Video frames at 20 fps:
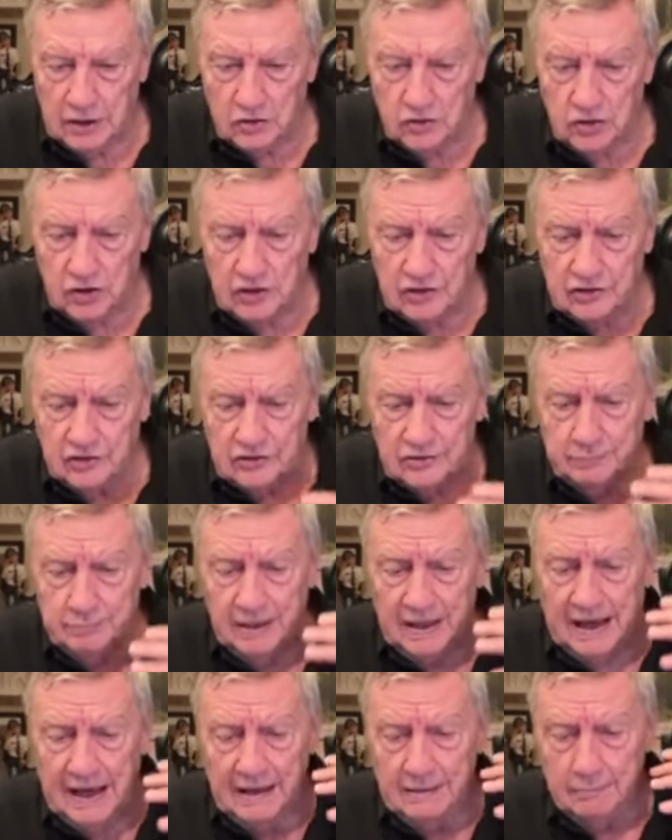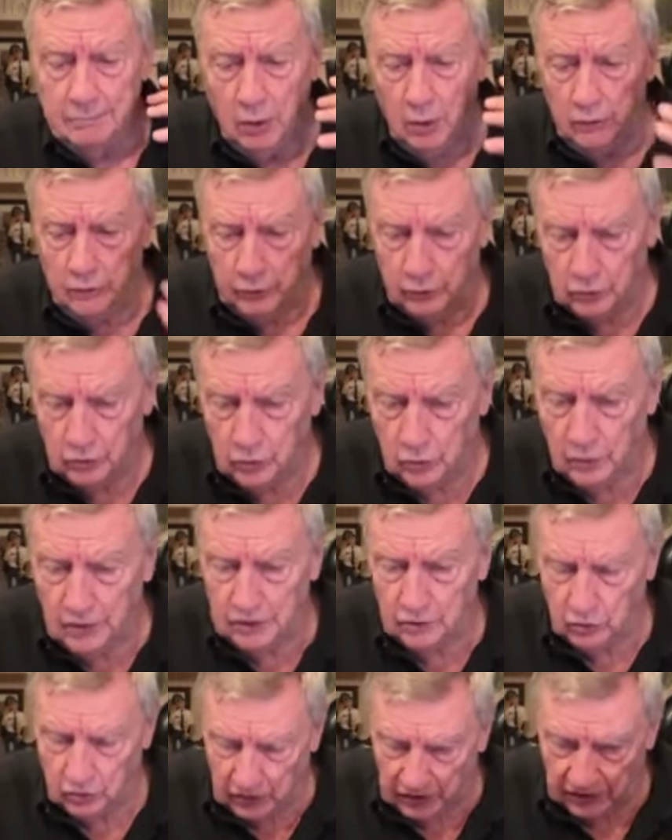that Jesus began both to do
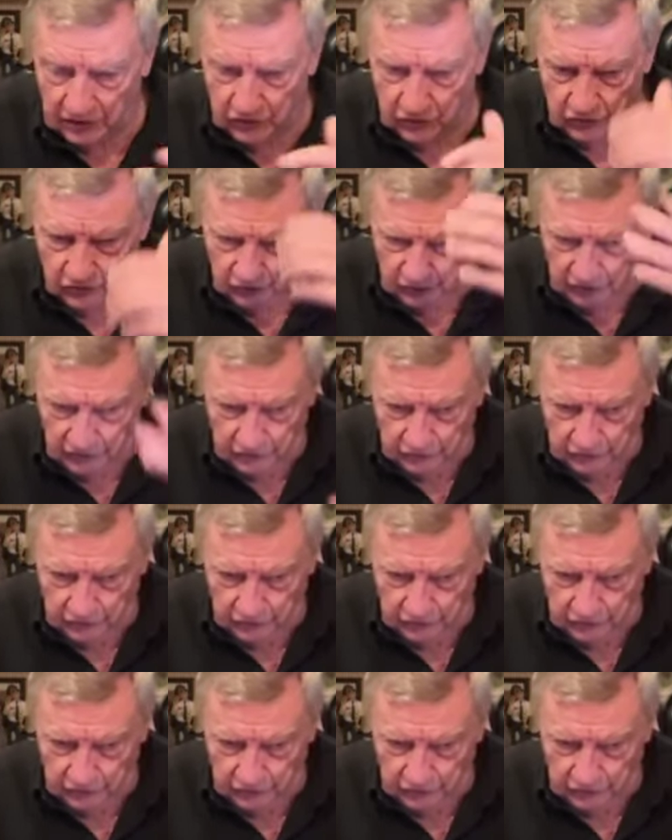and to teach,